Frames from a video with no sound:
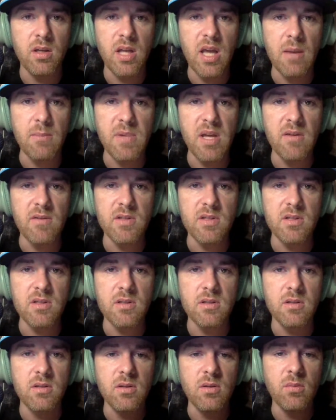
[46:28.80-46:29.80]
Cam
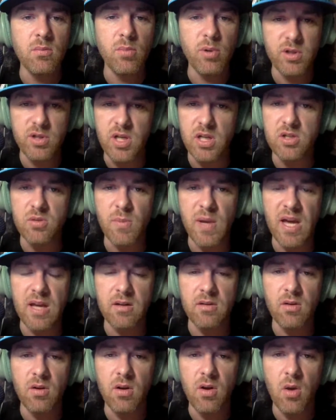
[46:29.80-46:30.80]
Davis, appreciate you,
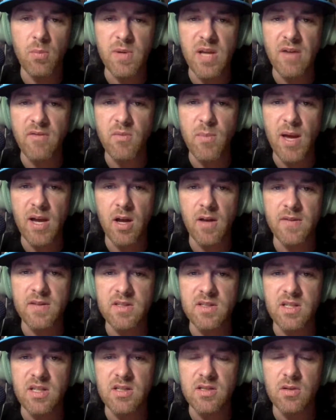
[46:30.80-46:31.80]
man. Hope to have you back on
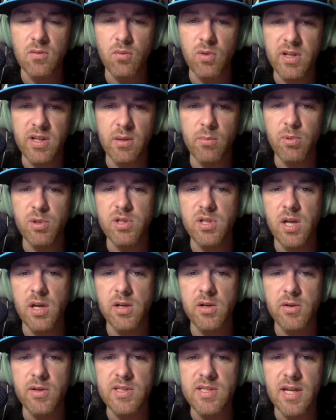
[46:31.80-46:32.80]
this season. Really
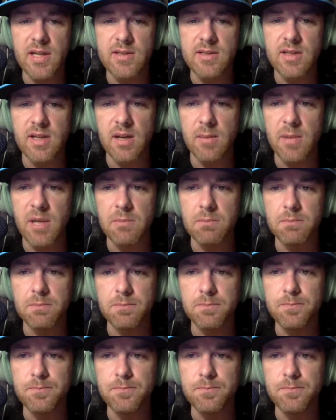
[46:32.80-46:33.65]
appreciated your insights tonight, man.